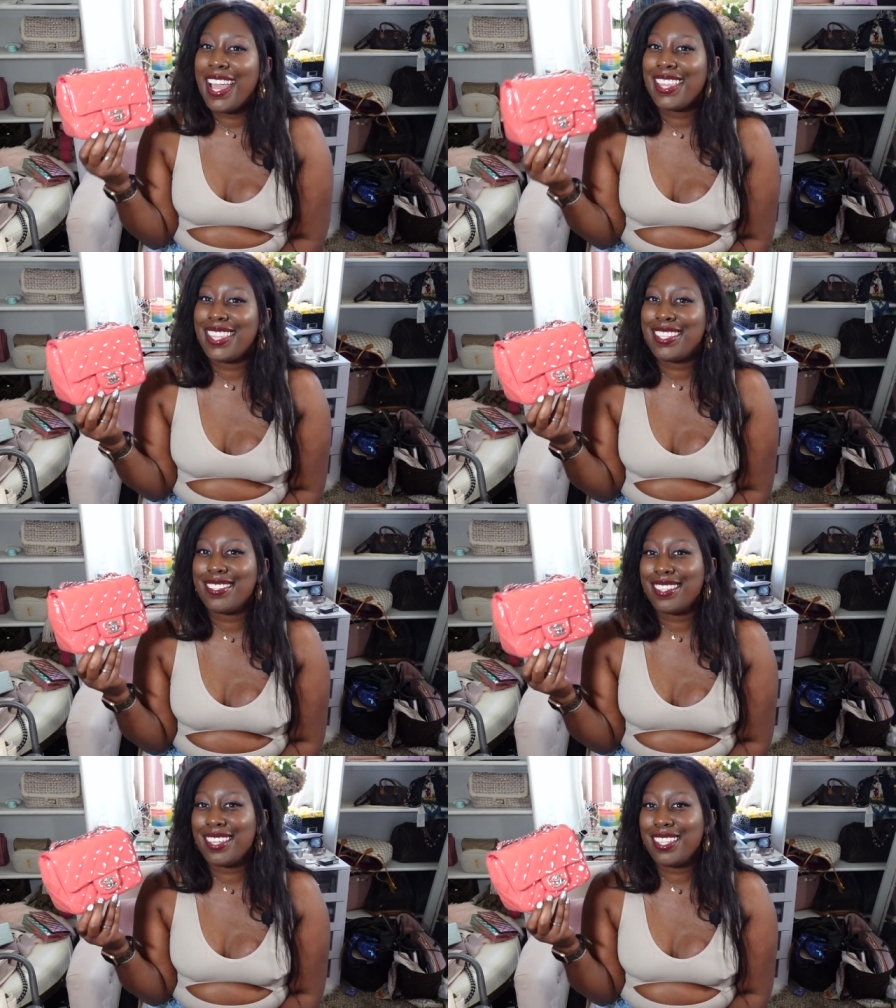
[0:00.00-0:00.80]
And this
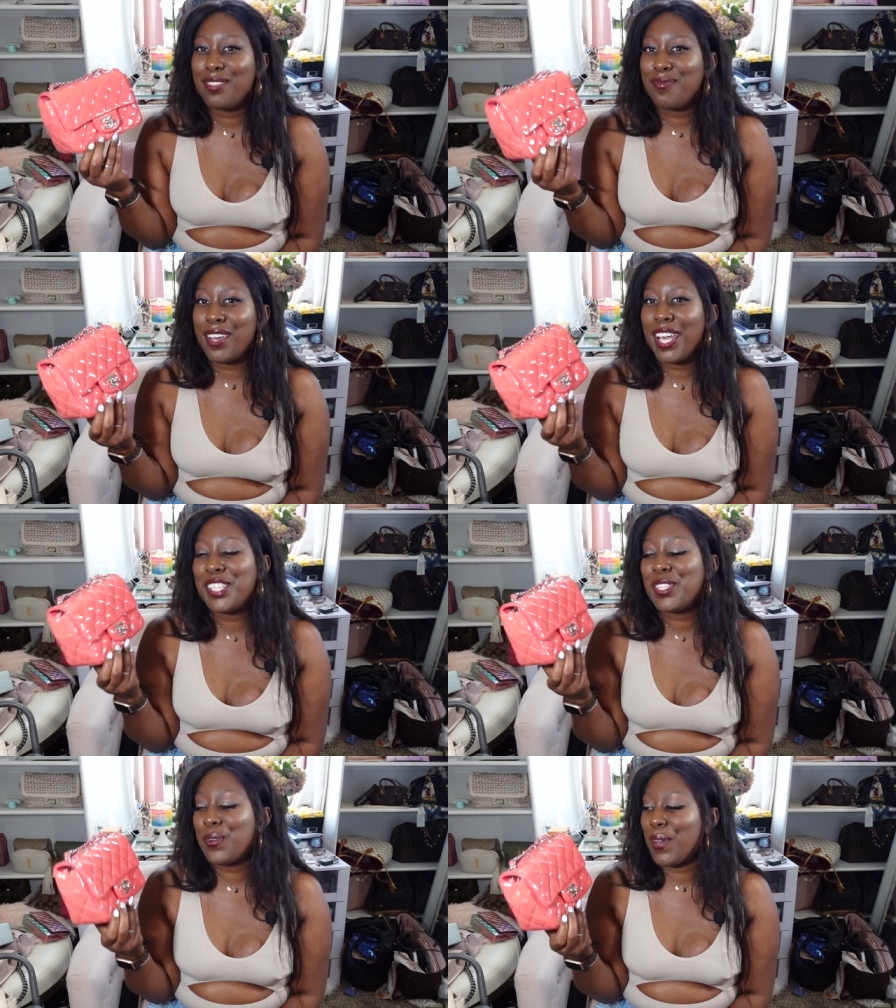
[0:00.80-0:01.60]
is
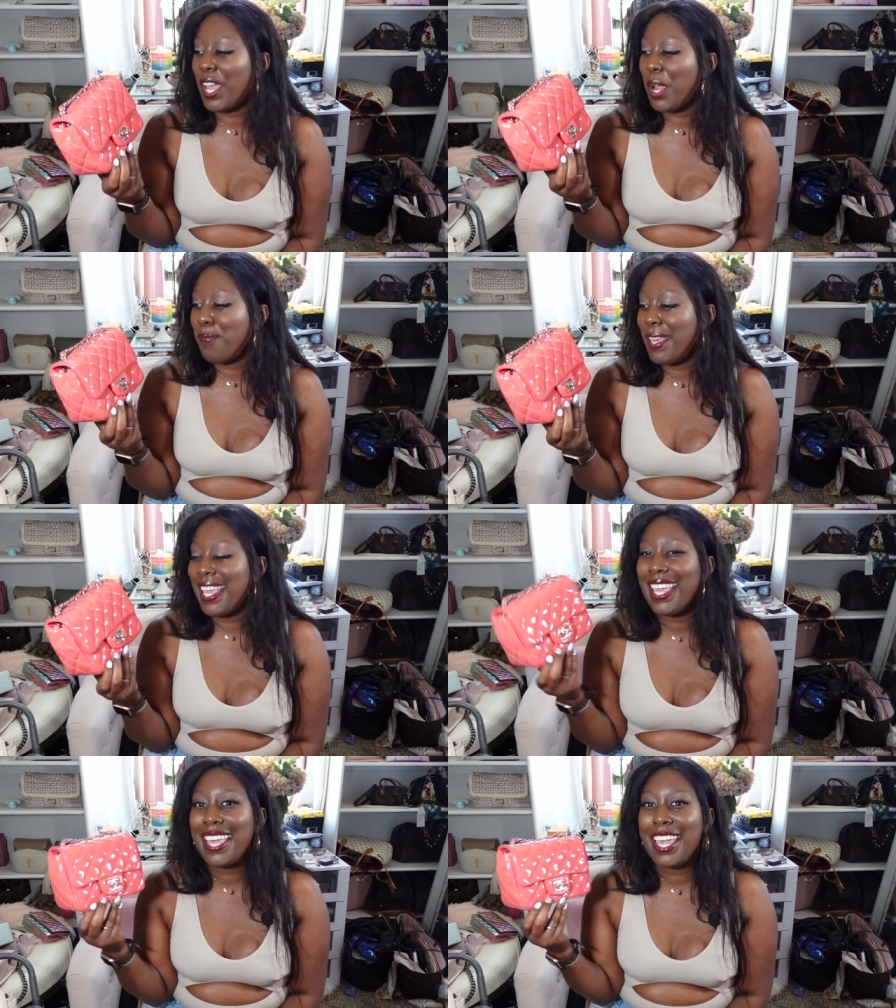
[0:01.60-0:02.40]
my Square
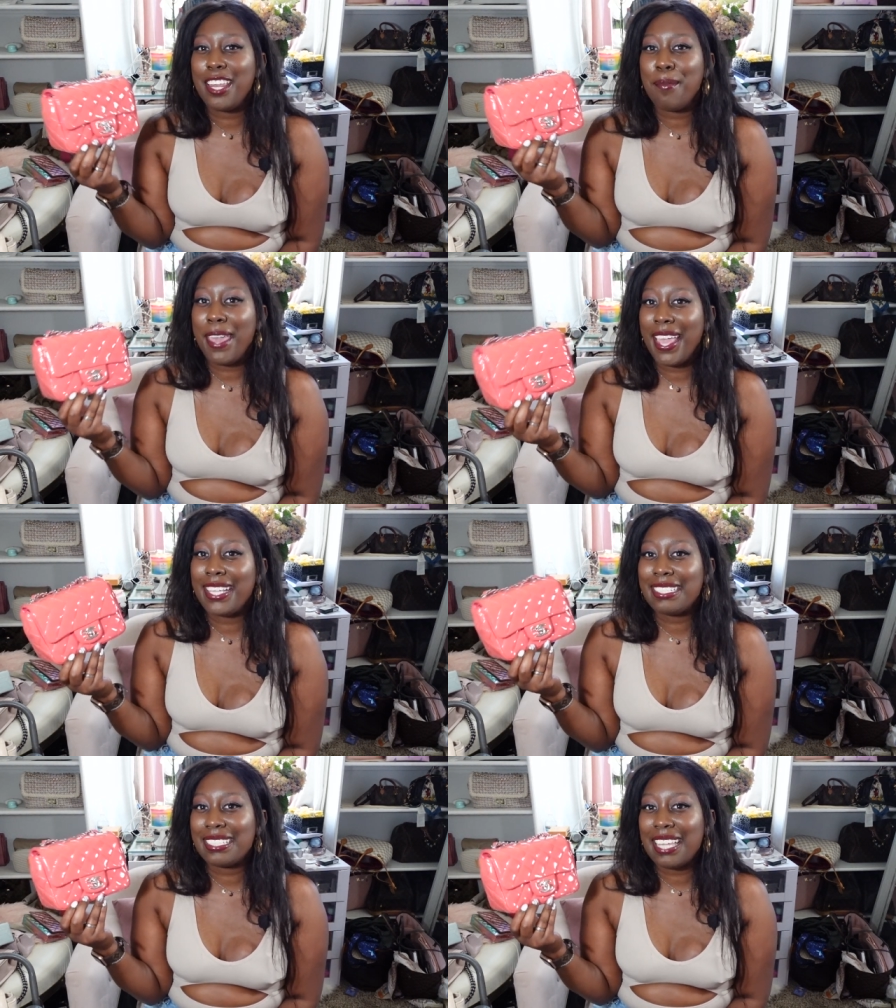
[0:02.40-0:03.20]
Mini in
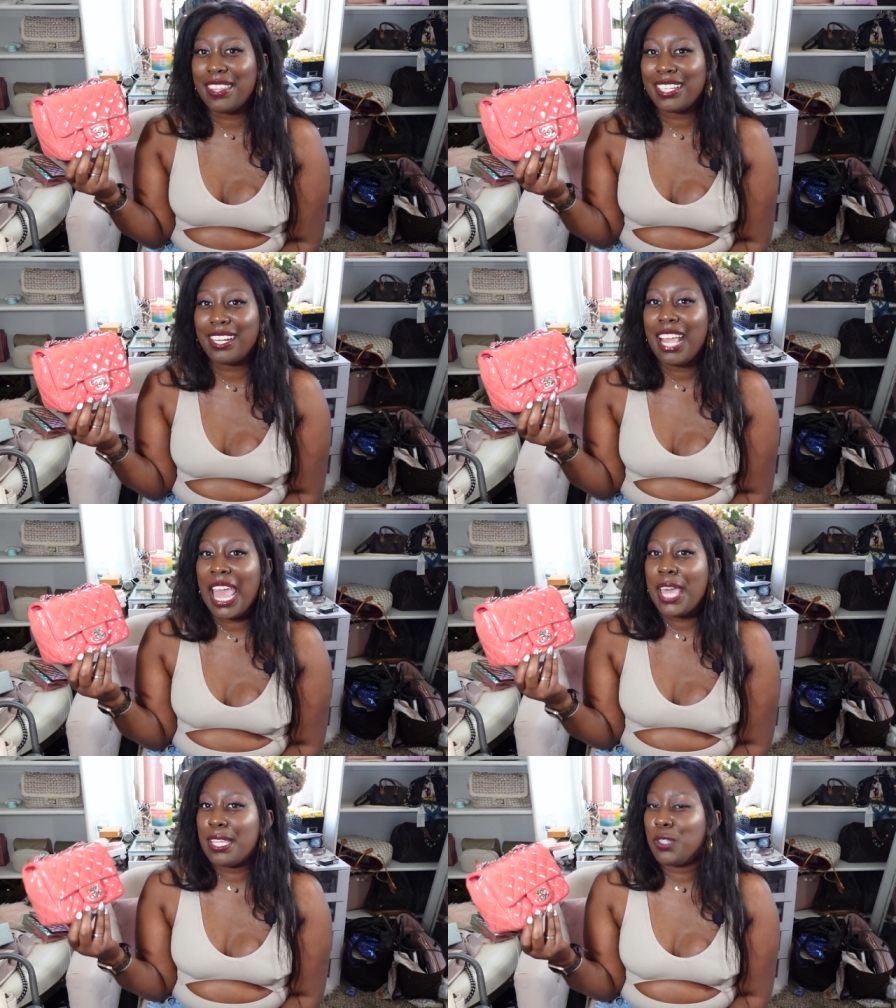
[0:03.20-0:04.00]
leather.
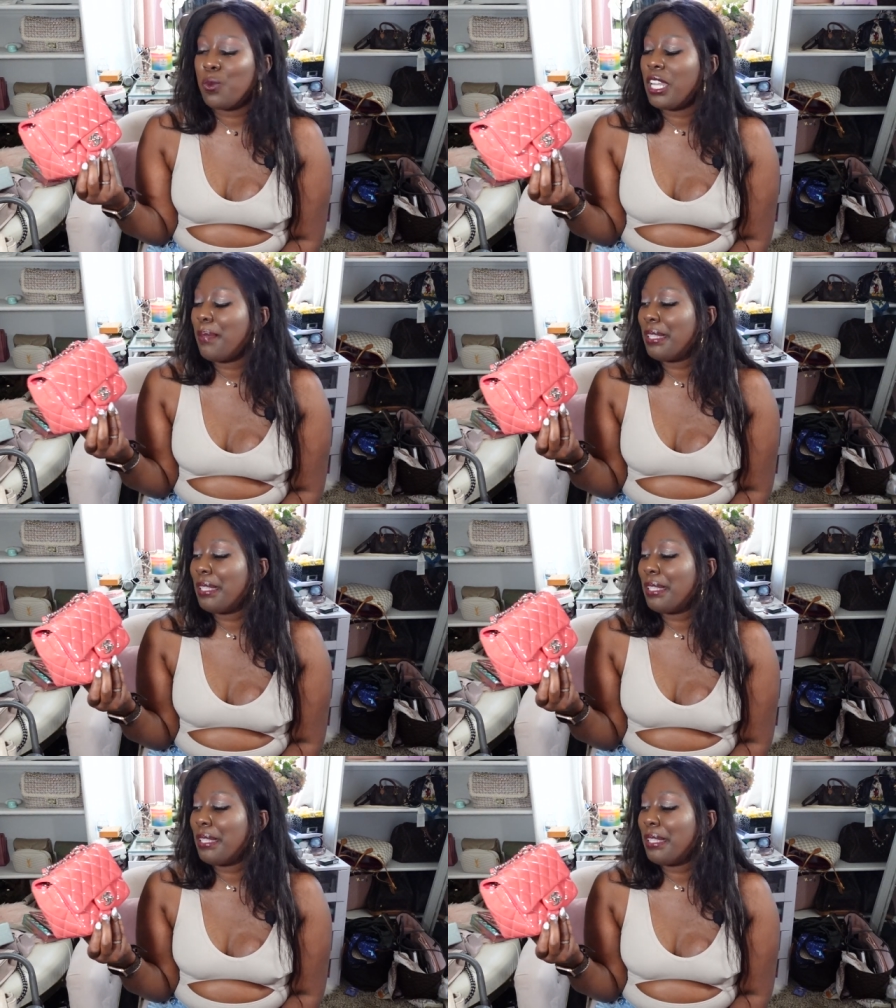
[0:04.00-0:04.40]
This one I